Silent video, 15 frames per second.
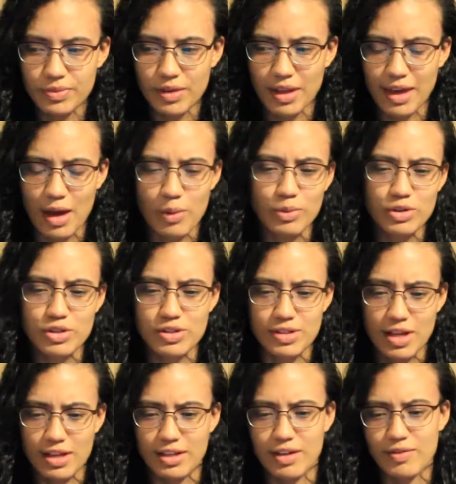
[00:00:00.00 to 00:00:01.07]
Like how we just
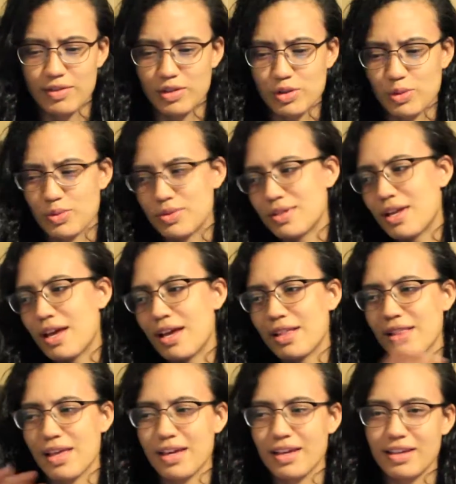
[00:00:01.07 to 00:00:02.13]
had Giving Tuesday,
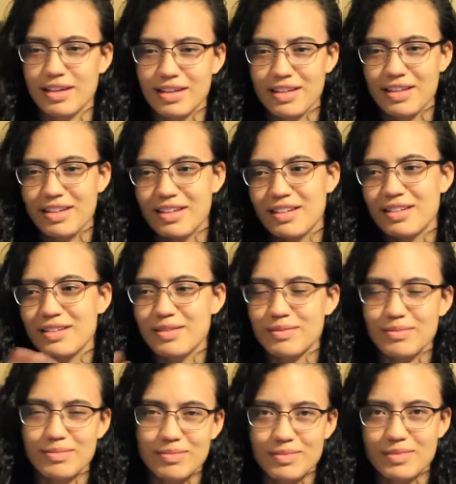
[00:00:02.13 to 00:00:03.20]
like
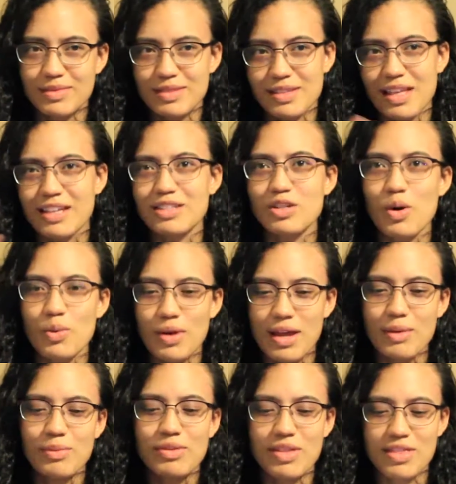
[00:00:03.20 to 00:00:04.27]

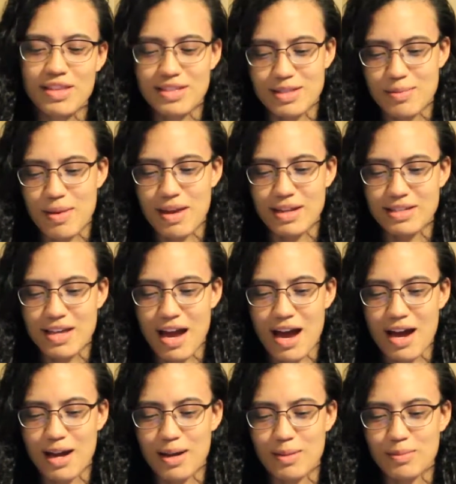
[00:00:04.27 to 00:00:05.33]
donate within this amount of
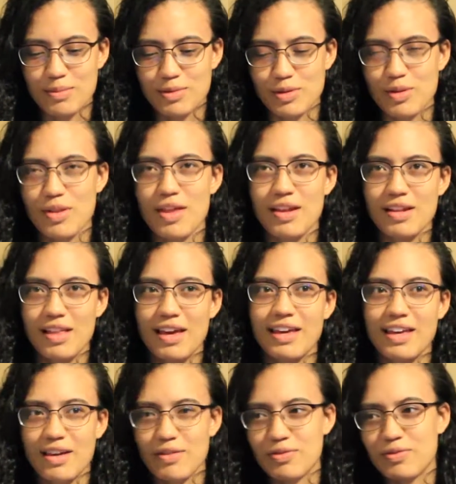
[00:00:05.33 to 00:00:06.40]
time, so then
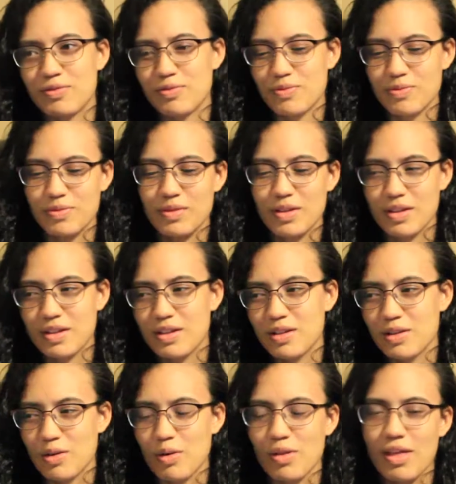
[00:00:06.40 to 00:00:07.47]
like
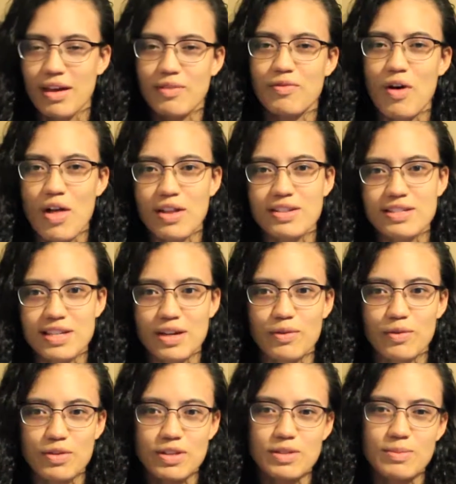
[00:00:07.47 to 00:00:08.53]
or like volunteer
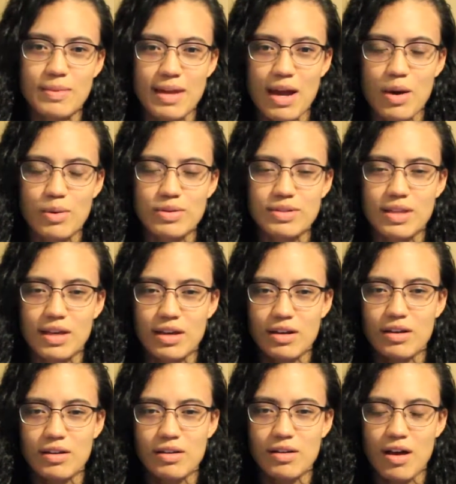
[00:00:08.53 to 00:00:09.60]
for this many hours, like
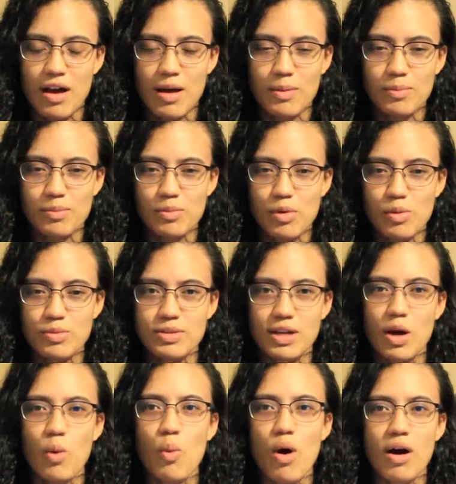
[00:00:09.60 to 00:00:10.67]
a almost
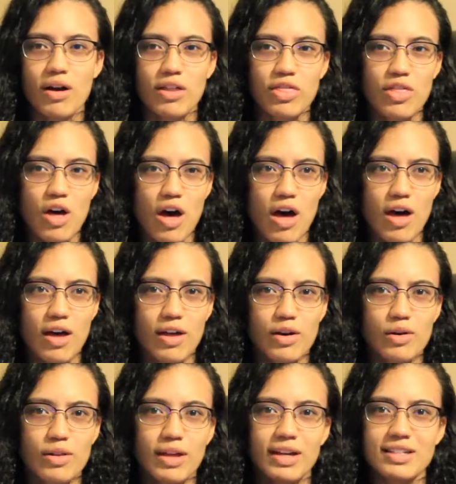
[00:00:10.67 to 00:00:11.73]
like a walkathon
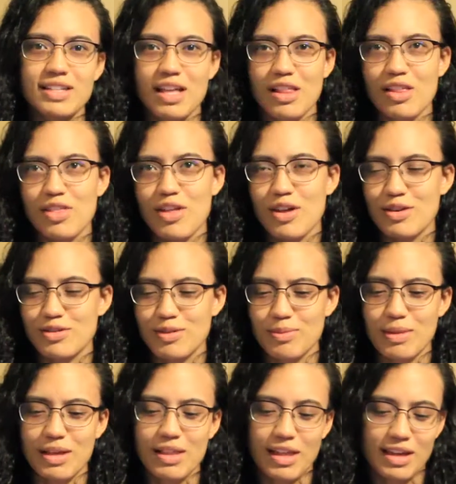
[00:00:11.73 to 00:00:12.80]
or like a telethon or something.